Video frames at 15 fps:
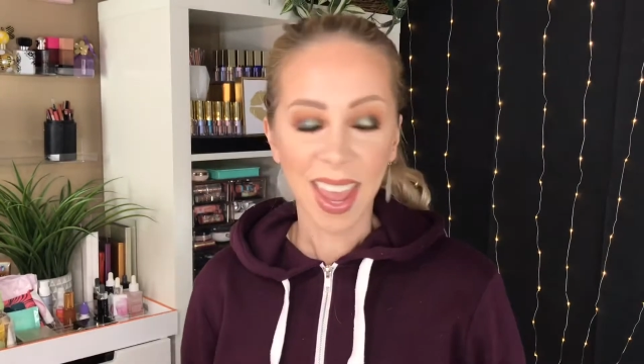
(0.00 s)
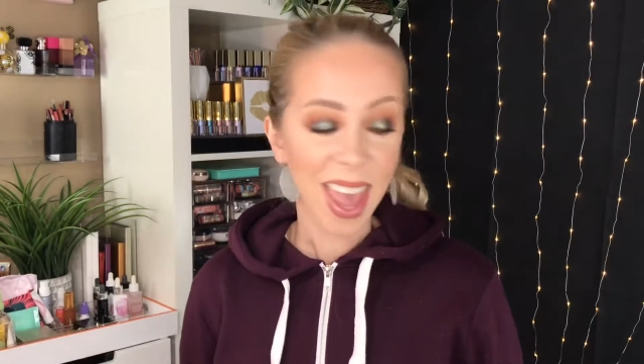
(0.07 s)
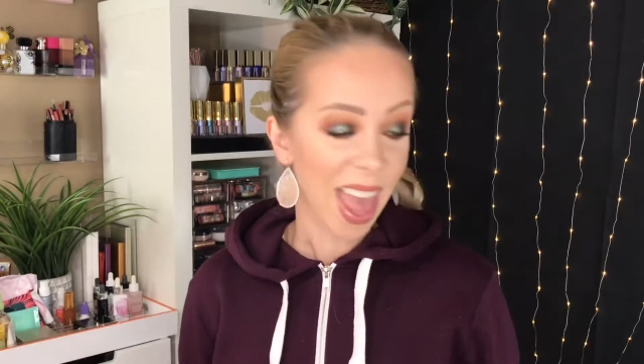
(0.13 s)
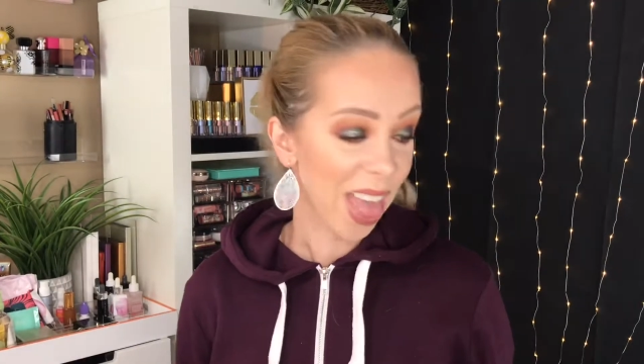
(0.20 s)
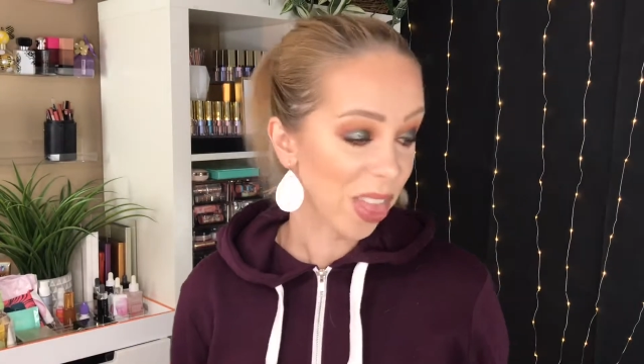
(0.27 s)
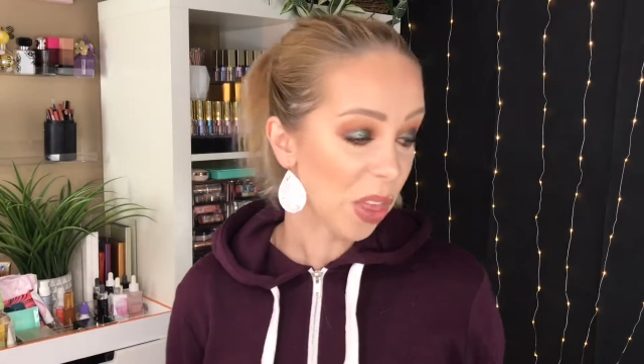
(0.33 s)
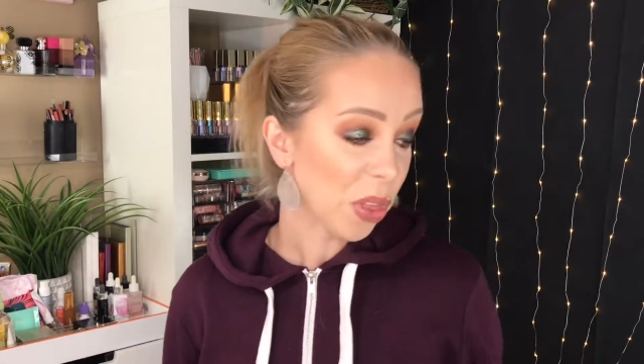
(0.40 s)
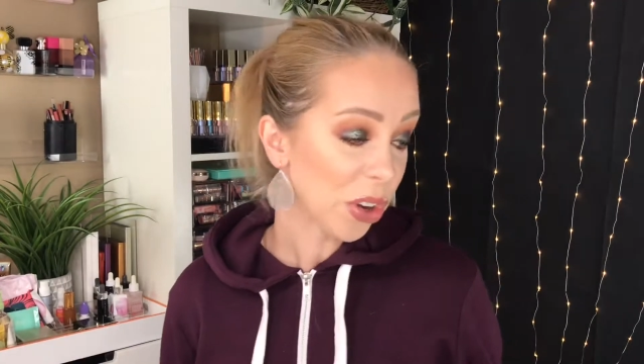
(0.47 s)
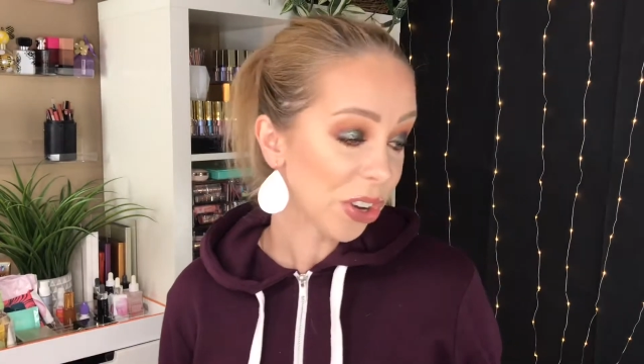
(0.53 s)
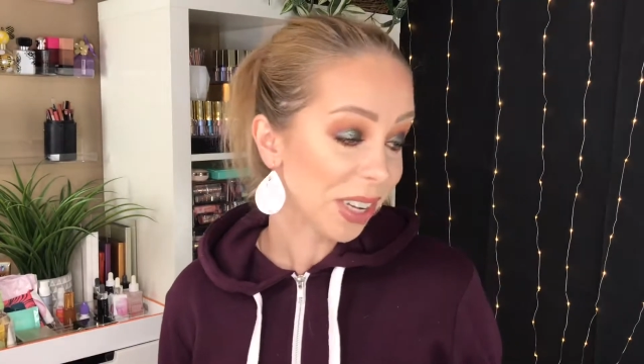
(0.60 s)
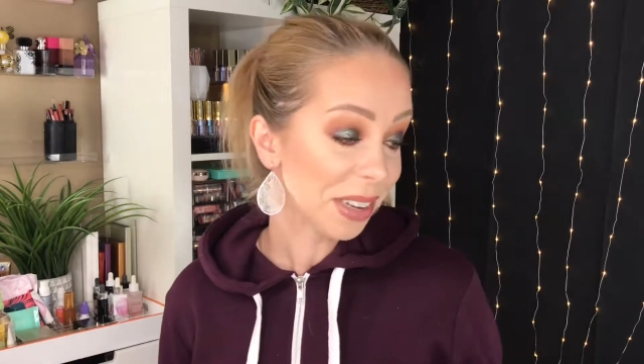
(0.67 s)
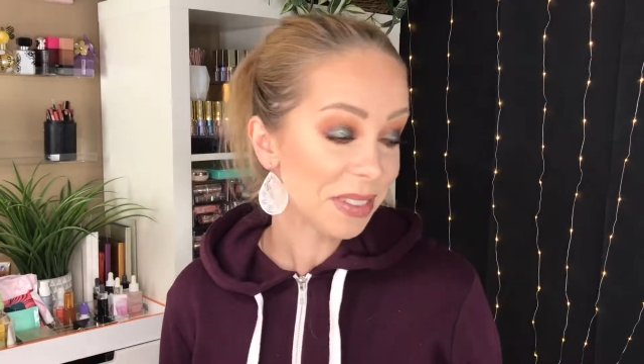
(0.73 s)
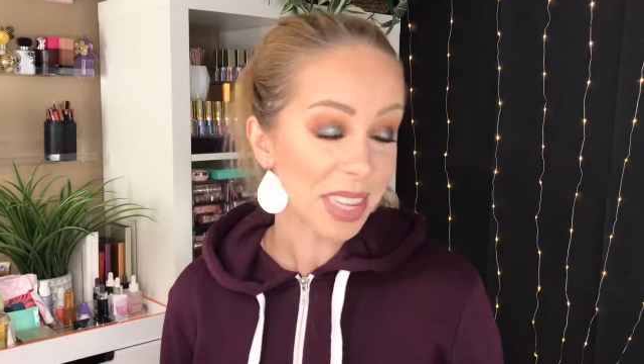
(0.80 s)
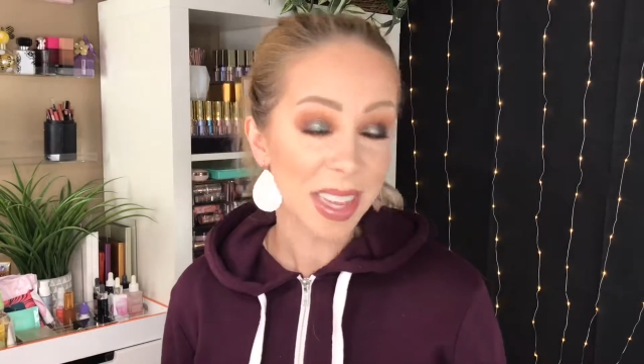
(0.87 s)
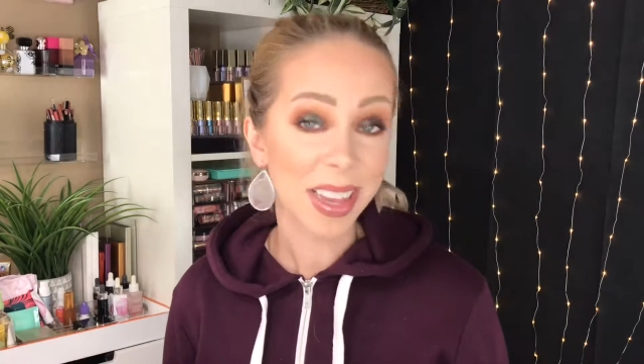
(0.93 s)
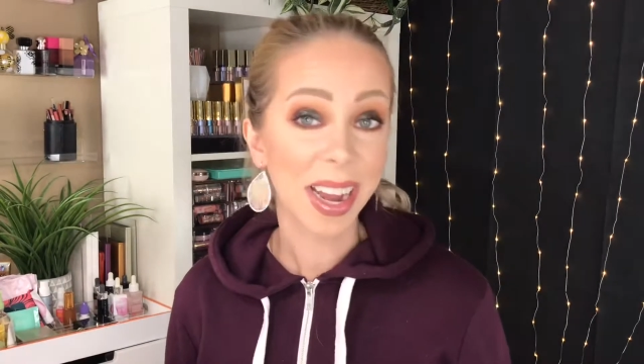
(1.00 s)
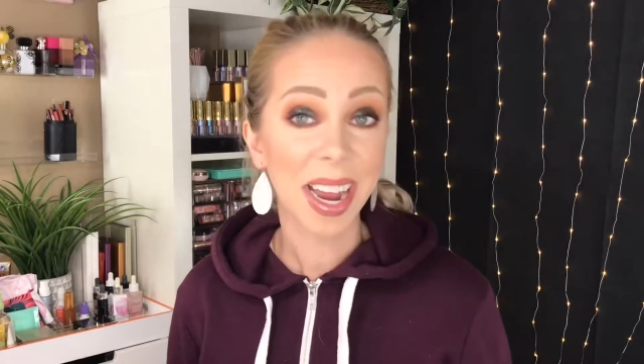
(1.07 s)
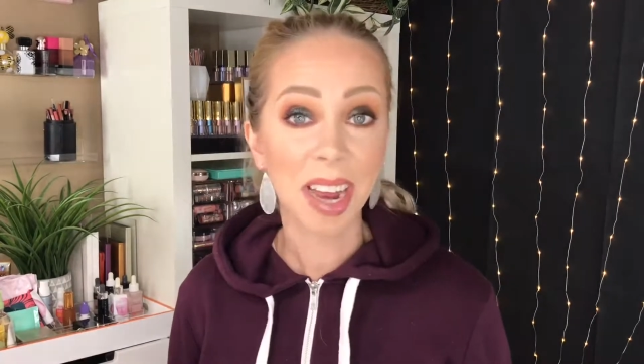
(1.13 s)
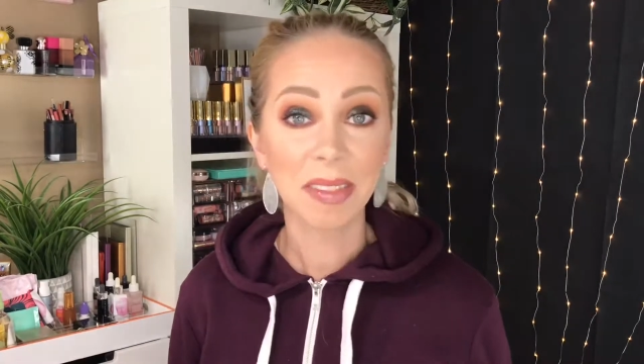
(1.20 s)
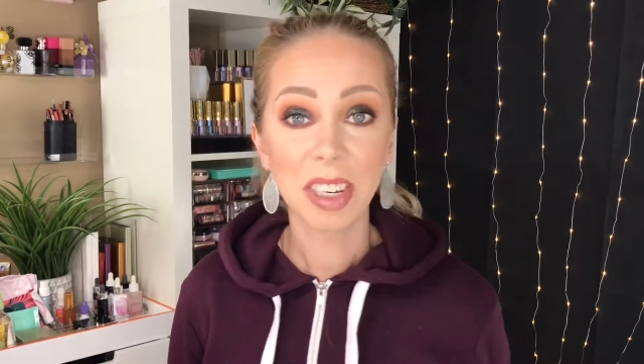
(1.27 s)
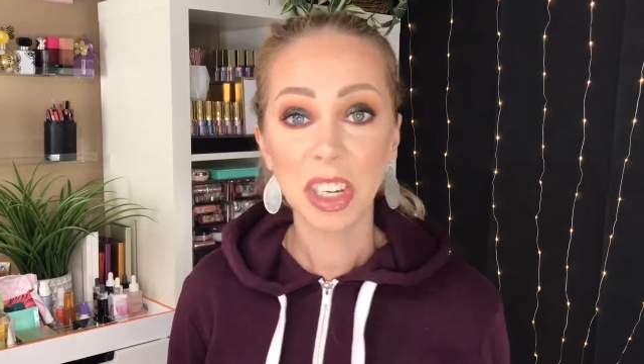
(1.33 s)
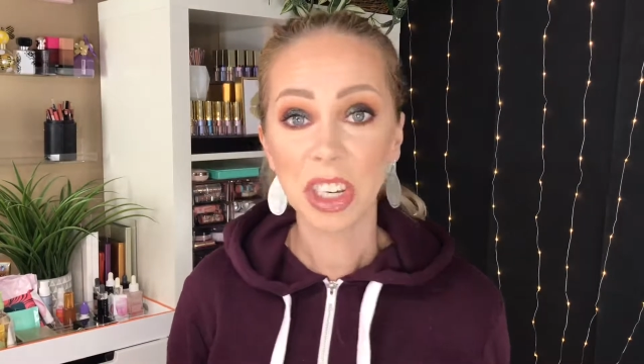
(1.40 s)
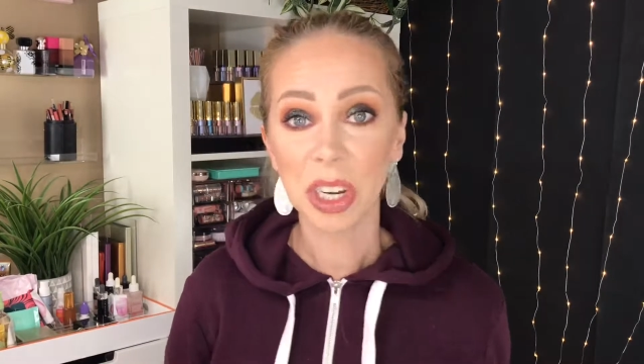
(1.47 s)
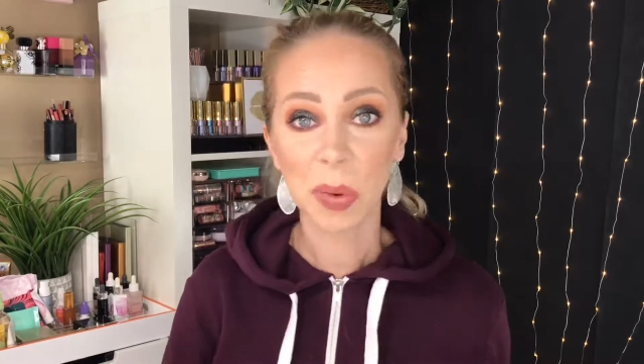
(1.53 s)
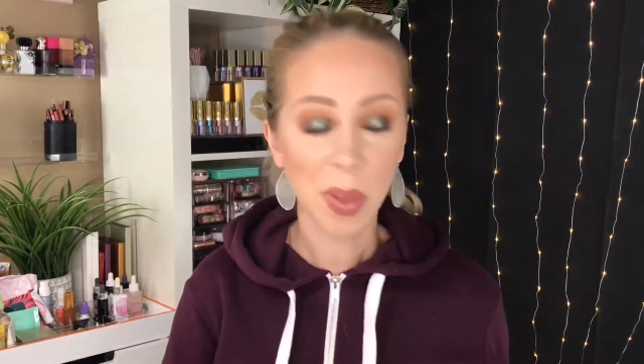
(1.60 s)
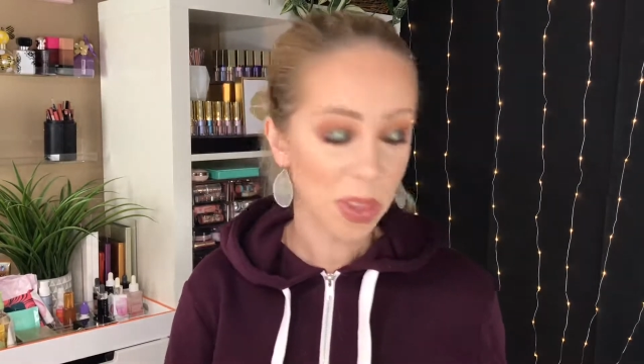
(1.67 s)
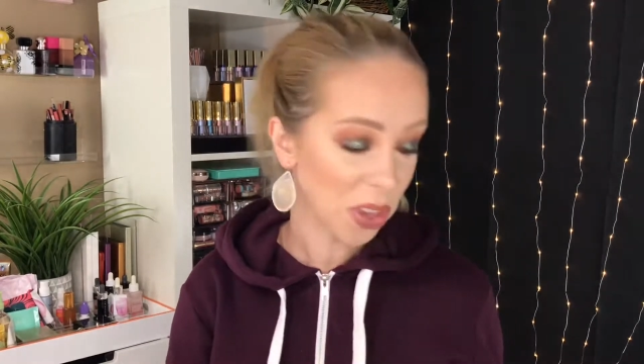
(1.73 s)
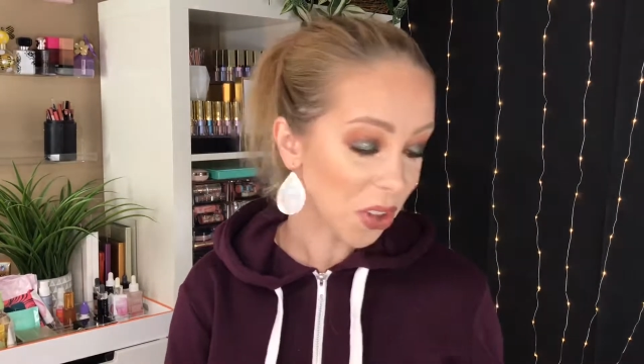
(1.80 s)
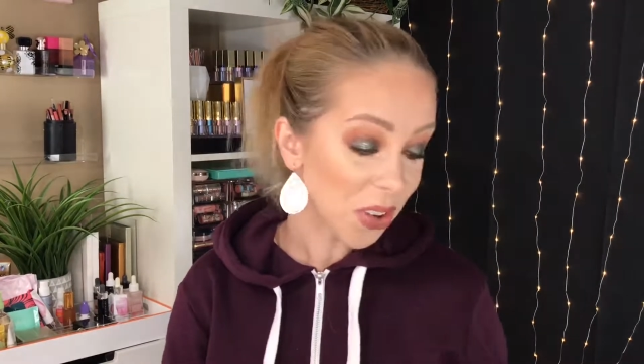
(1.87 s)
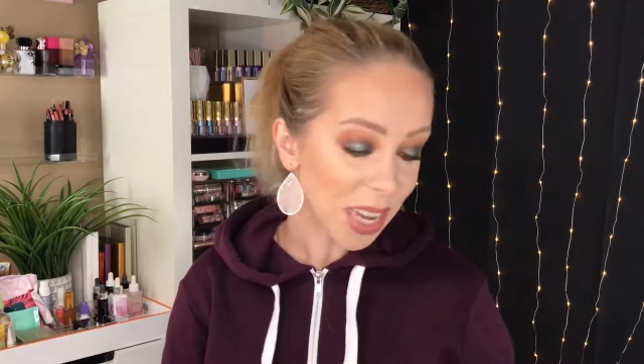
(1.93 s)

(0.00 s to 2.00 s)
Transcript: And the third gift set that I have to share with you